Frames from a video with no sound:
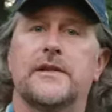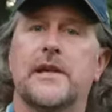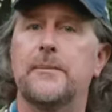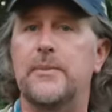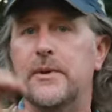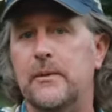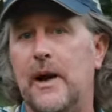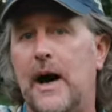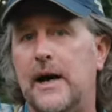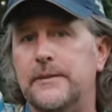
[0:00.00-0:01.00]
the tip of the
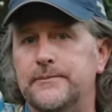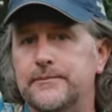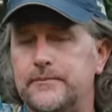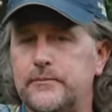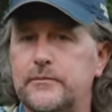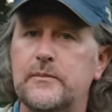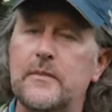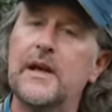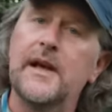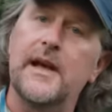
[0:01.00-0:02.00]
rod
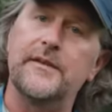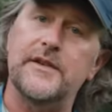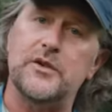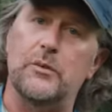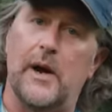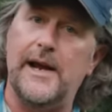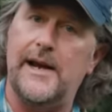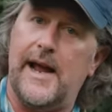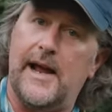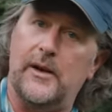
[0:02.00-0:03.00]
if it's a
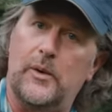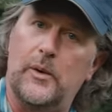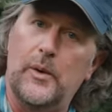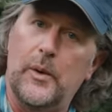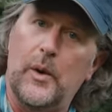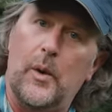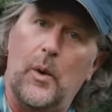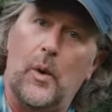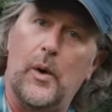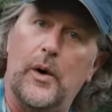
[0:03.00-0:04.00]
right angle
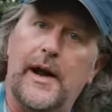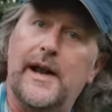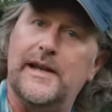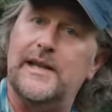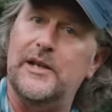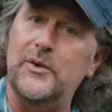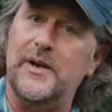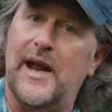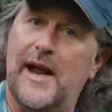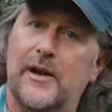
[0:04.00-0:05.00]
or an acute
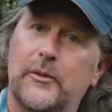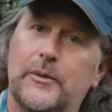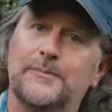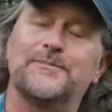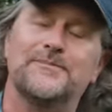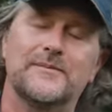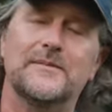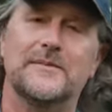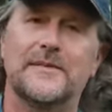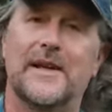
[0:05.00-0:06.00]
angle.
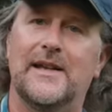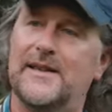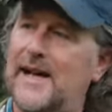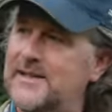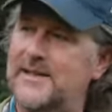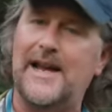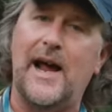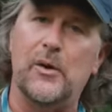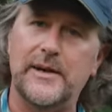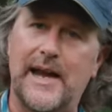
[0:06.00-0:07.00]
That's a
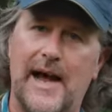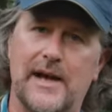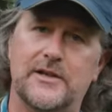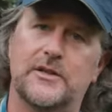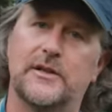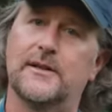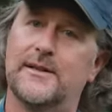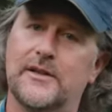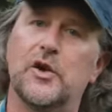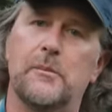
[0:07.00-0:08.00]
downcast.
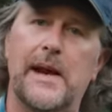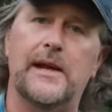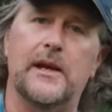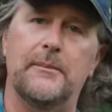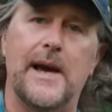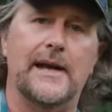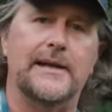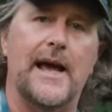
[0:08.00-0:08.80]
You're making a bad